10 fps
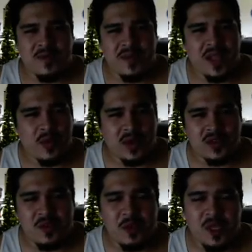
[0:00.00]
That works
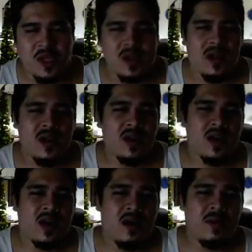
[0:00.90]
for me.
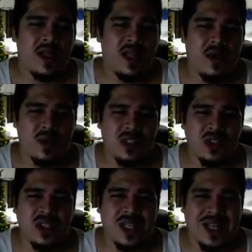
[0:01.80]
And then once you
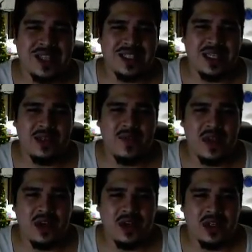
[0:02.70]
select it,
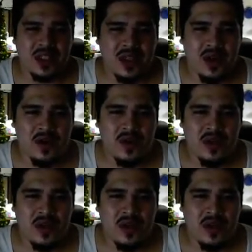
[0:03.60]
then you're good to go.